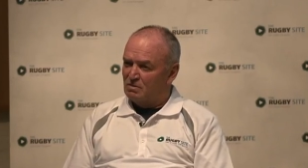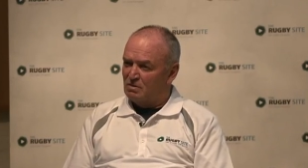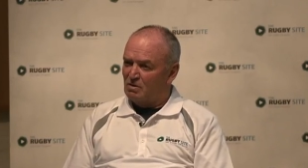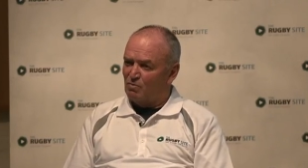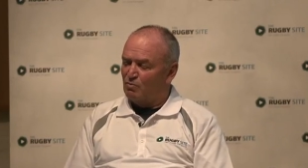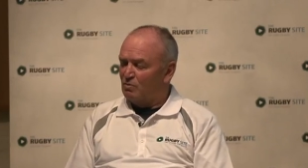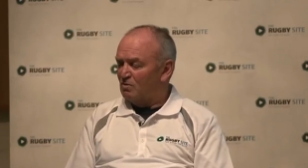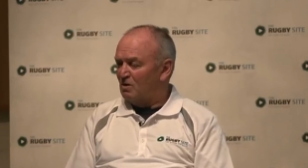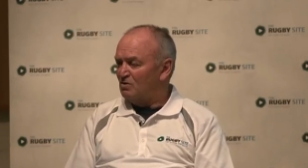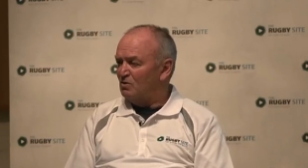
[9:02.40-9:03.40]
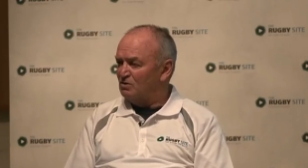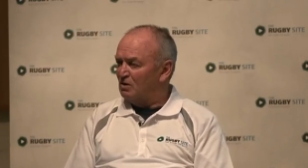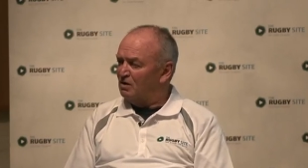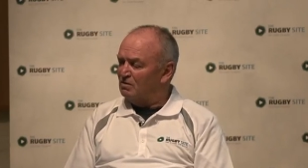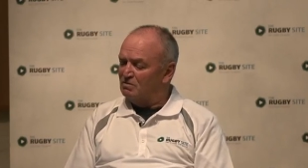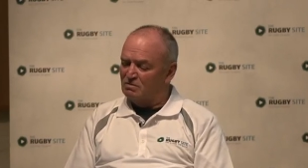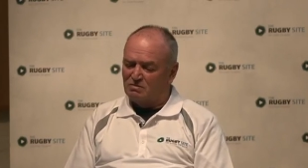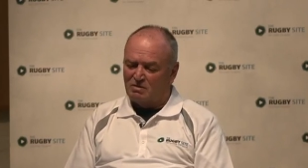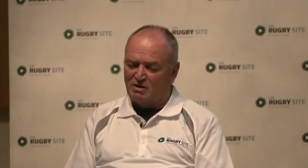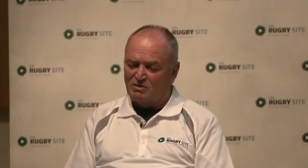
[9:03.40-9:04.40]
You know, in New Zealand,
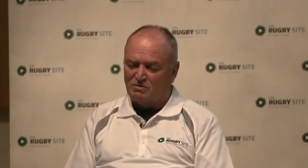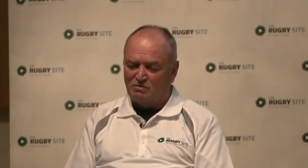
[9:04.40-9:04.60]
the